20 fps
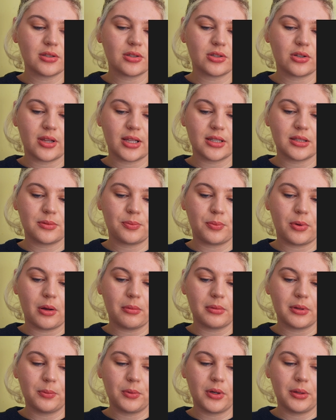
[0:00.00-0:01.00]
So that's
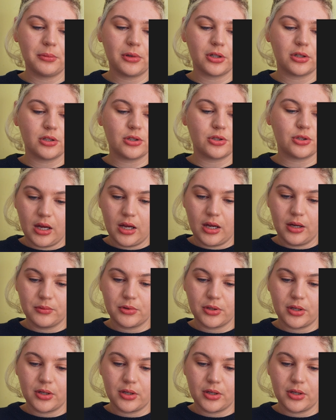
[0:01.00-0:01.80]
probably what I'm gonna do.